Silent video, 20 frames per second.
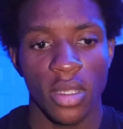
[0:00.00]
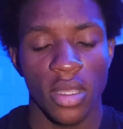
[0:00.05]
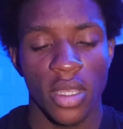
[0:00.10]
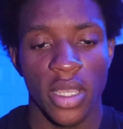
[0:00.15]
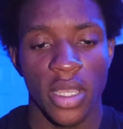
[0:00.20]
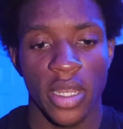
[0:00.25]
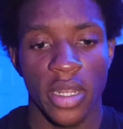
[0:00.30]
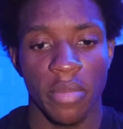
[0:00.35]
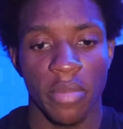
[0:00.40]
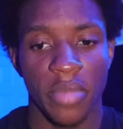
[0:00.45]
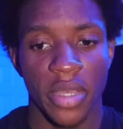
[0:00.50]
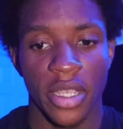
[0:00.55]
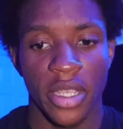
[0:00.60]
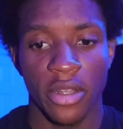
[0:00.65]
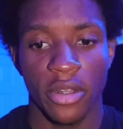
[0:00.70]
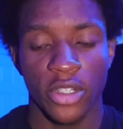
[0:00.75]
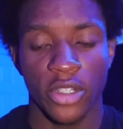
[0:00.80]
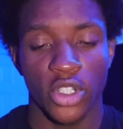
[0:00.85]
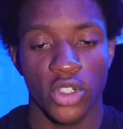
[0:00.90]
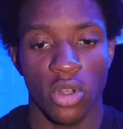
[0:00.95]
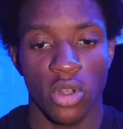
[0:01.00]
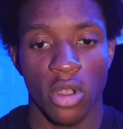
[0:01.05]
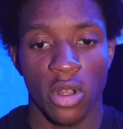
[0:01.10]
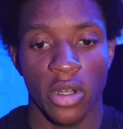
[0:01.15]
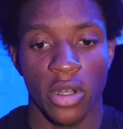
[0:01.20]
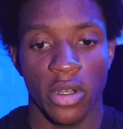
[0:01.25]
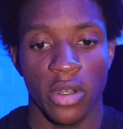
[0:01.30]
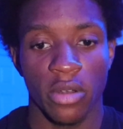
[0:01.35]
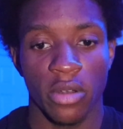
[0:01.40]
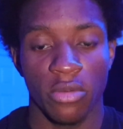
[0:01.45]
getting bigger,
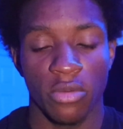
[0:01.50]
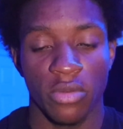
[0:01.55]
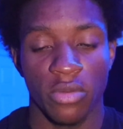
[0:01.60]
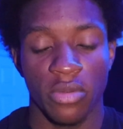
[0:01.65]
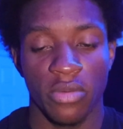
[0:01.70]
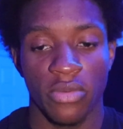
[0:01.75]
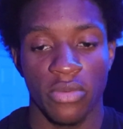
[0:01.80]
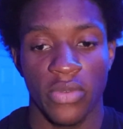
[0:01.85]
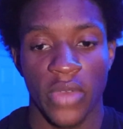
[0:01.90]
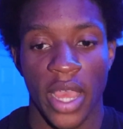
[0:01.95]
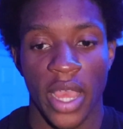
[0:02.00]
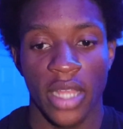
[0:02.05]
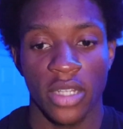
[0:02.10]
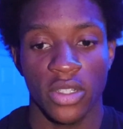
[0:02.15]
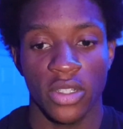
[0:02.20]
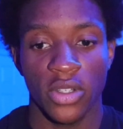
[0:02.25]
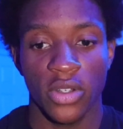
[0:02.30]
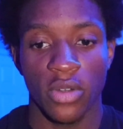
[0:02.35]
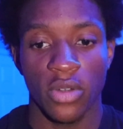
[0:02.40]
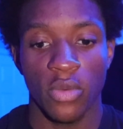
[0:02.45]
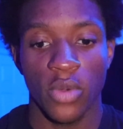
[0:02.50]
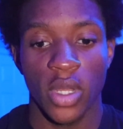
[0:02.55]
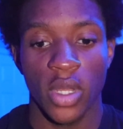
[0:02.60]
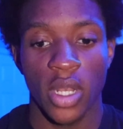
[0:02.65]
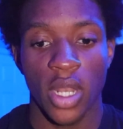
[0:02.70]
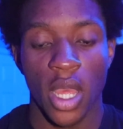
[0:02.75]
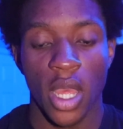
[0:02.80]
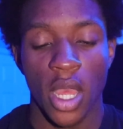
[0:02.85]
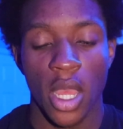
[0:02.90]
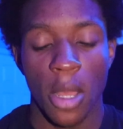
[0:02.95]
stronger, and faster and
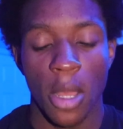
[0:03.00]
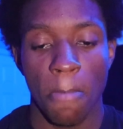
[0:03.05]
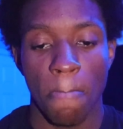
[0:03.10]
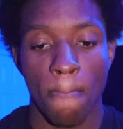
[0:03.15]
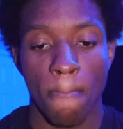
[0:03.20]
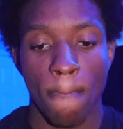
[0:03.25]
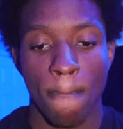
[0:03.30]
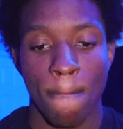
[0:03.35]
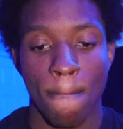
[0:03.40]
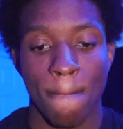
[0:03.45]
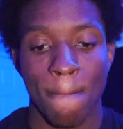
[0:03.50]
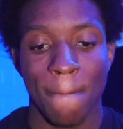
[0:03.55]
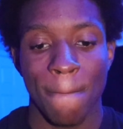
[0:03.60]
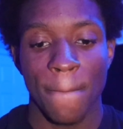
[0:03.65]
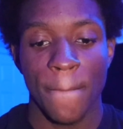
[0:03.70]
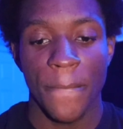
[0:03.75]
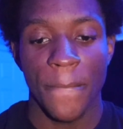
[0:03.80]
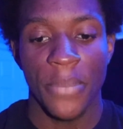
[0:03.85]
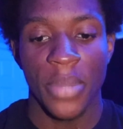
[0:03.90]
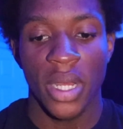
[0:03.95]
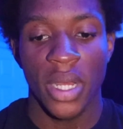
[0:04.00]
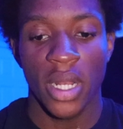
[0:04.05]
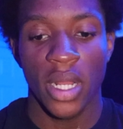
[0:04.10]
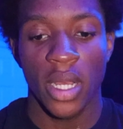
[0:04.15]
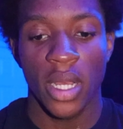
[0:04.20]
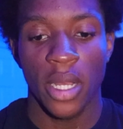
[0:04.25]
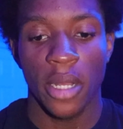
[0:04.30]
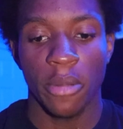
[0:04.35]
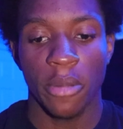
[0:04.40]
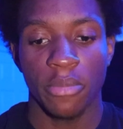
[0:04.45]
whatnot. But
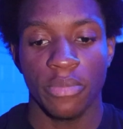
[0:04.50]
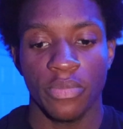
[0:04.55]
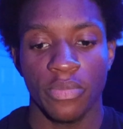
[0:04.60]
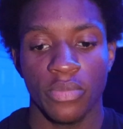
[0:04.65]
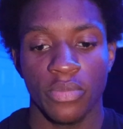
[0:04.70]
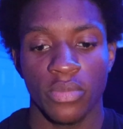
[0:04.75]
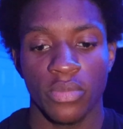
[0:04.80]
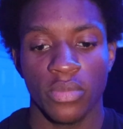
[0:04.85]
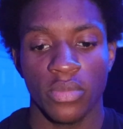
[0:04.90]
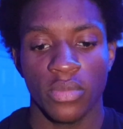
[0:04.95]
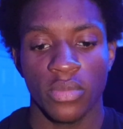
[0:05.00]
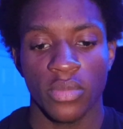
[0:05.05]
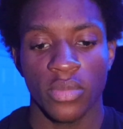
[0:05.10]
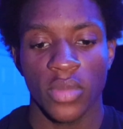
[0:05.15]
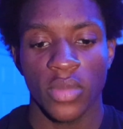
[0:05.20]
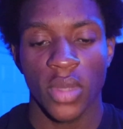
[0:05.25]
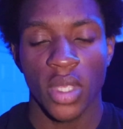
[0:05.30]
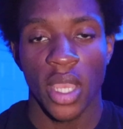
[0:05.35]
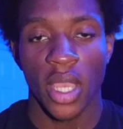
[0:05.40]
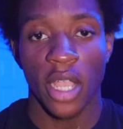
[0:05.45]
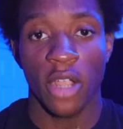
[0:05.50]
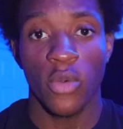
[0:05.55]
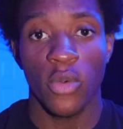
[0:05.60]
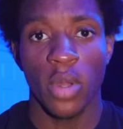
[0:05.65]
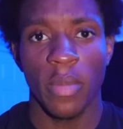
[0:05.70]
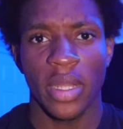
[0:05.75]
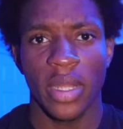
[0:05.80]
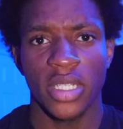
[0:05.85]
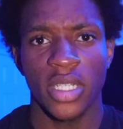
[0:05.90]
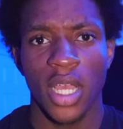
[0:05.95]
I quit
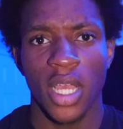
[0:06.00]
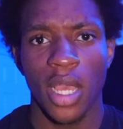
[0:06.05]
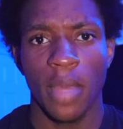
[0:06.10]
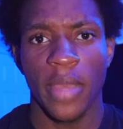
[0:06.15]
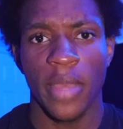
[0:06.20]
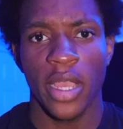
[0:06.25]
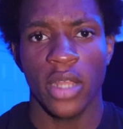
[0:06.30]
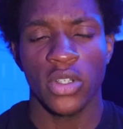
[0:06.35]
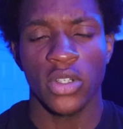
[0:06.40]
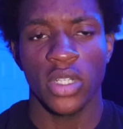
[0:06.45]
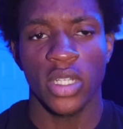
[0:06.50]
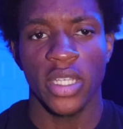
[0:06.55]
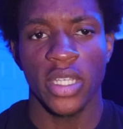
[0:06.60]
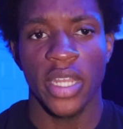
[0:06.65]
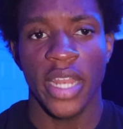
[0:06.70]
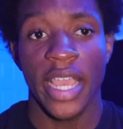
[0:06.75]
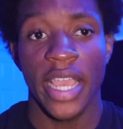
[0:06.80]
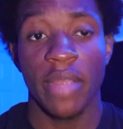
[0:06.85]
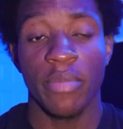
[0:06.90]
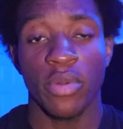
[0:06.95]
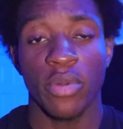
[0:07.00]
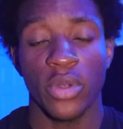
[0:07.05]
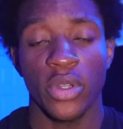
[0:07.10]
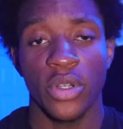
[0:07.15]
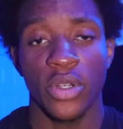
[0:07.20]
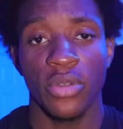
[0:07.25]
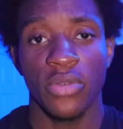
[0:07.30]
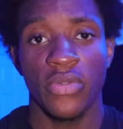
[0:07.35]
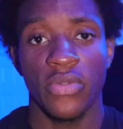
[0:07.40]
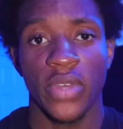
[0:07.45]
my job actually in April to
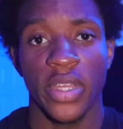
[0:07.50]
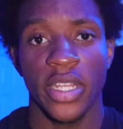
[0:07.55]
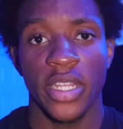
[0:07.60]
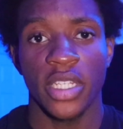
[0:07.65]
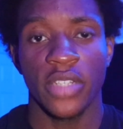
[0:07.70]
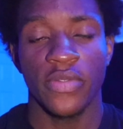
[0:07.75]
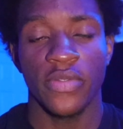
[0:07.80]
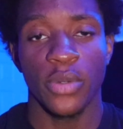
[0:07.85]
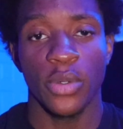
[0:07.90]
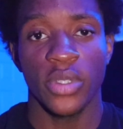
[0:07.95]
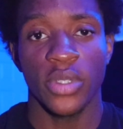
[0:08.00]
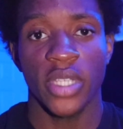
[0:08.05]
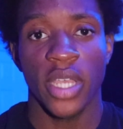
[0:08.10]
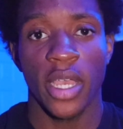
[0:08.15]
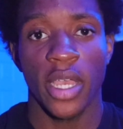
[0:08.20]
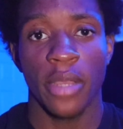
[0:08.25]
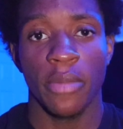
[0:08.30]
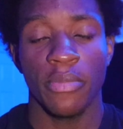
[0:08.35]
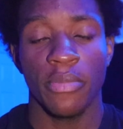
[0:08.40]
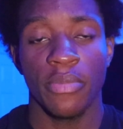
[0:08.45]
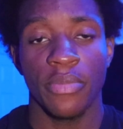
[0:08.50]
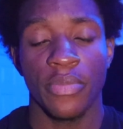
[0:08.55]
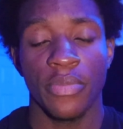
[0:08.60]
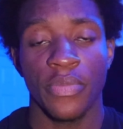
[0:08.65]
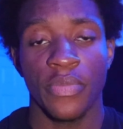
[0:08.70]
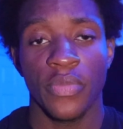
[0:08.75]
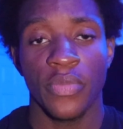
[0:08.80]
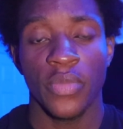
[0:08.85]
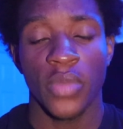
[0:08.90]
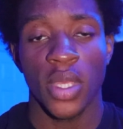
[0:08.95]
do fitness full time,
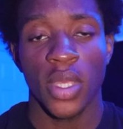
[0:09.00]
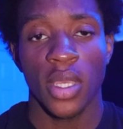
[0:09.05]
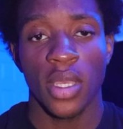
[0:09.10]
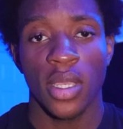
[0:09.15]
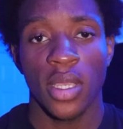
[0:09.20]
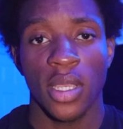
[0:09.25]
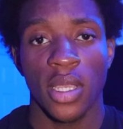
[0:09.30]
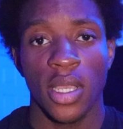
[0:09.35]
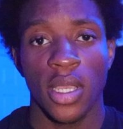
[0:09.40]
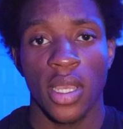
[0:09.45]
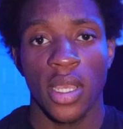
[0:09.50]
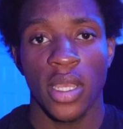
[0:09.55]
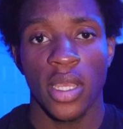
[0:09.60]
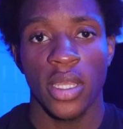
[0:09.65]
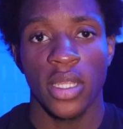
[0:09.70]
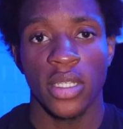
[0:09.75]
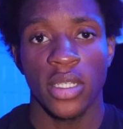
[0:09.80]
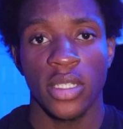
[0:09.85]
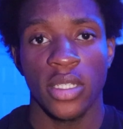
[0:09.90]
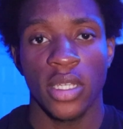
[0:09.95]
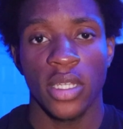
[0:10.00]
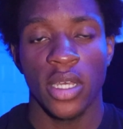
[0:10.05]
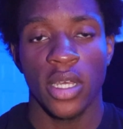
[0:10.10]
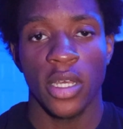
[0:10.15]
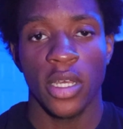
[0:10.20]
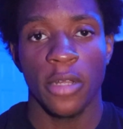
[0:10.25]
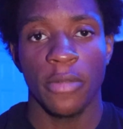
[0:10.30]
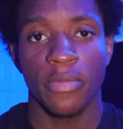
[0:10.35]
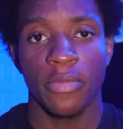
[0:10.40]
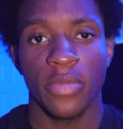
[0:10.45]
and
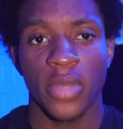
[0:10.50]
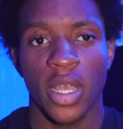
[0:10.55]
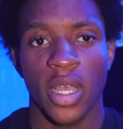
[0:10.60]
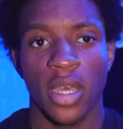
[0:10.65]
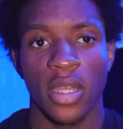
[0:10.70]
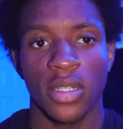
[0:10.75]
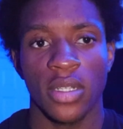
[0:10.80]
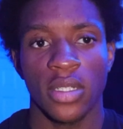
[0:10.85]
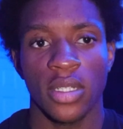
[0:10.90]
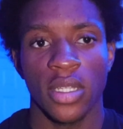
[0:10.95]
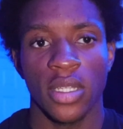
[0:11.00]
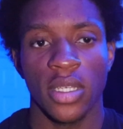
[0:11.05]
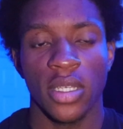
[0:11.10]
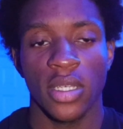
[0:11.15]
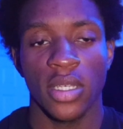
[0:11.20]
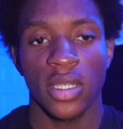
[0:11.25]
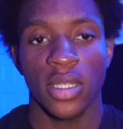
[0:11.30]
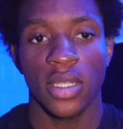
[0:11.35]
honestly,